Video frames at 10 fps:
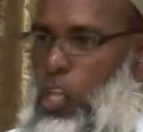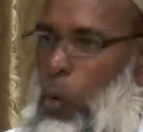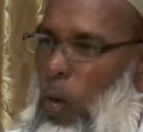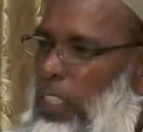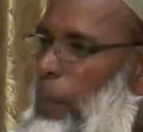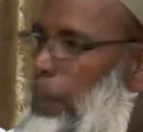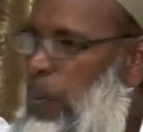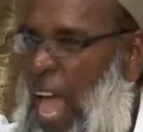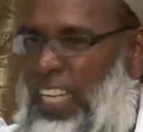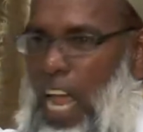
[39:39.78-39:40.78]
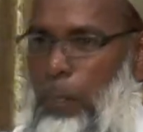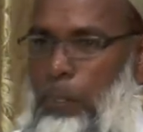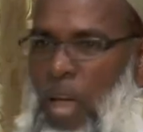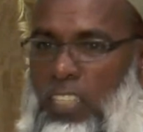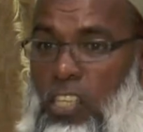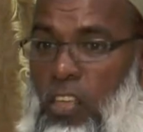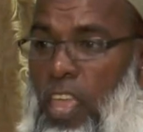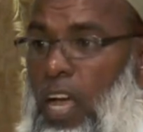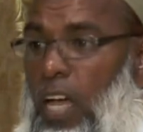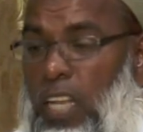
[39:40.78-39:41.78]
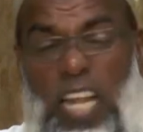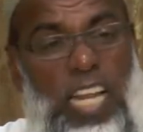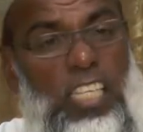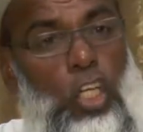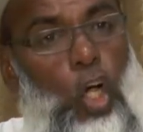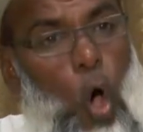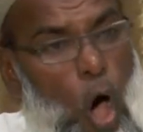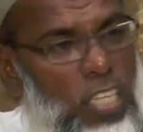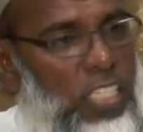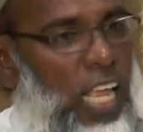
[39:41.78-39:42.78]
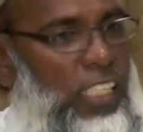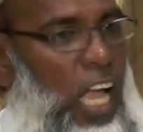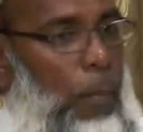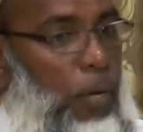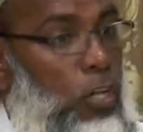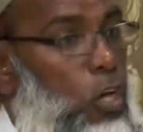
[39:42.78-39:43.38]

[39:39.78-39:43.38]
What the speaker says: You want to plan that party. Allah didn't cause that to happen.